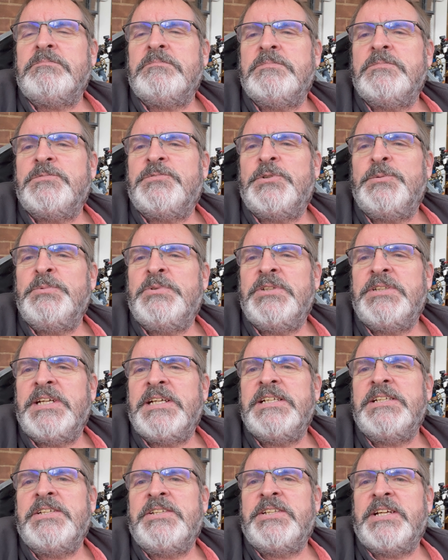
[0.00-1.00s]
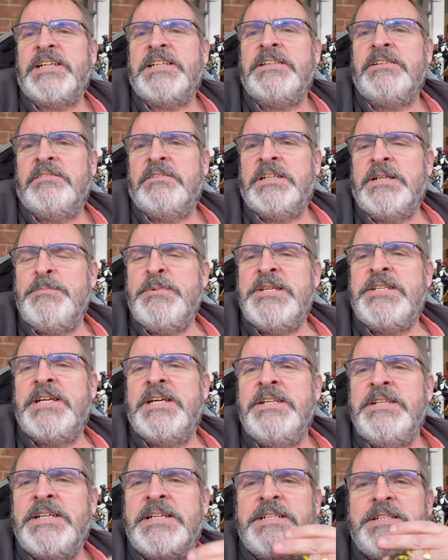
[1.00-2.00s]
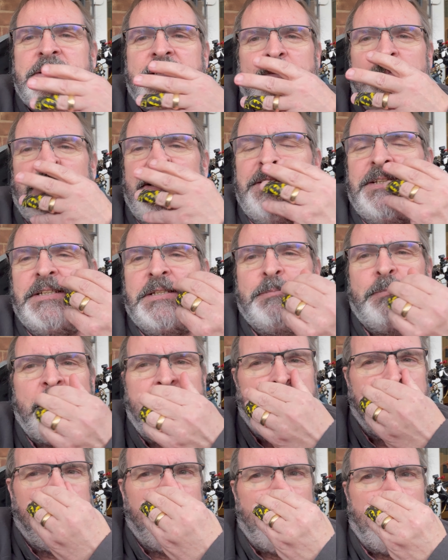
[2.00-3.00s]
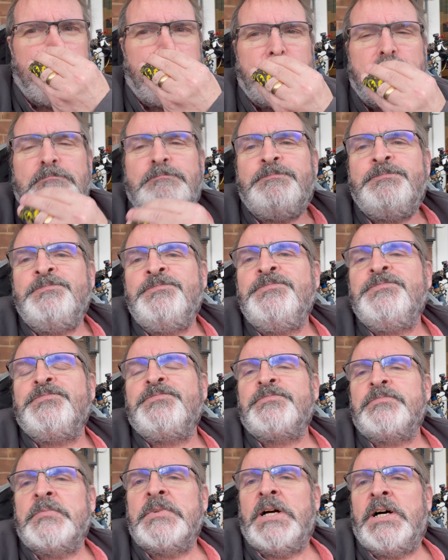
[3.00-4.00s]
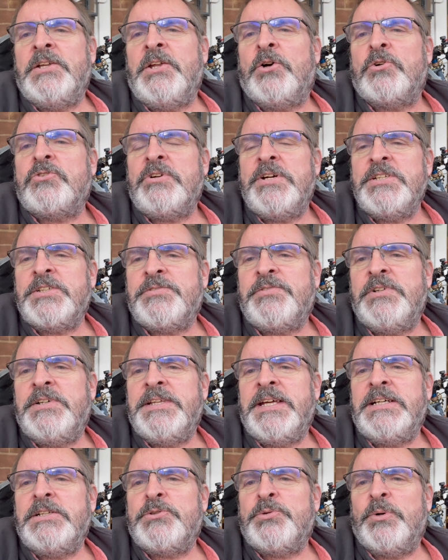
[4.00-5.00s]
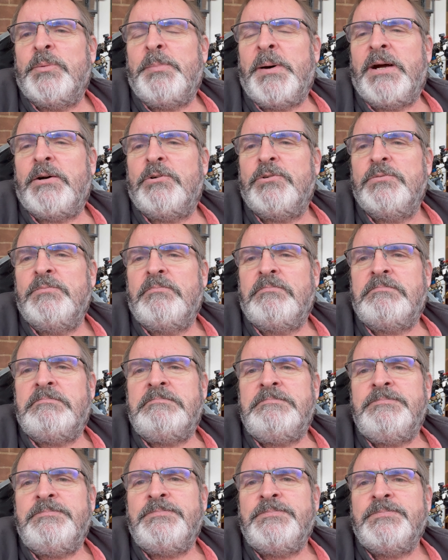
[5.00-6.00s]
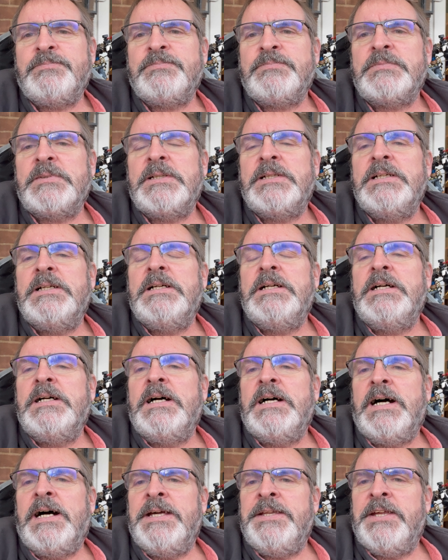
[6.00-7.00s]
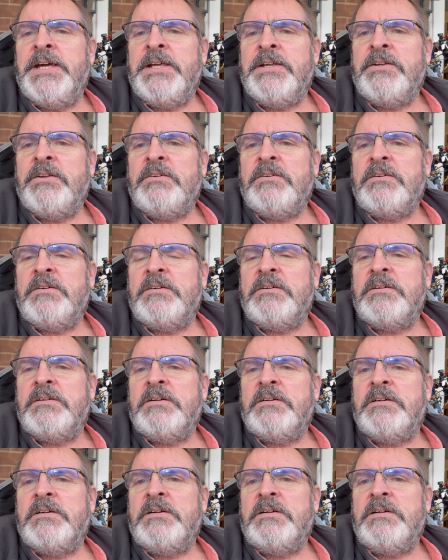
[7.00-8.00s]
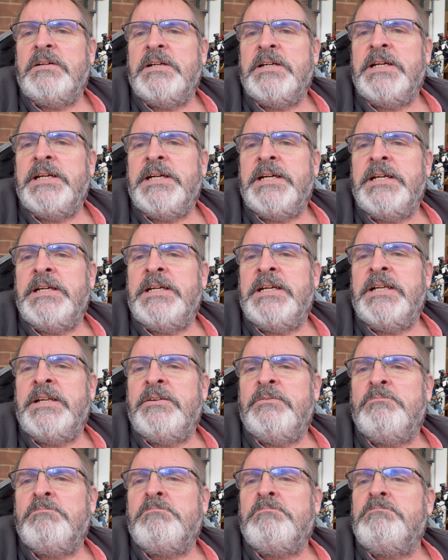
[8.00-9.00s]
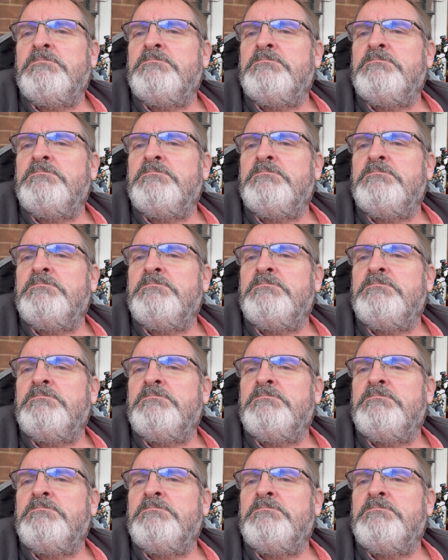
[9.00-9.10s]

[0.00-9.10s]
from today's date, give me 10 days to make this beer, and I'll transfer that to a barrel. And then in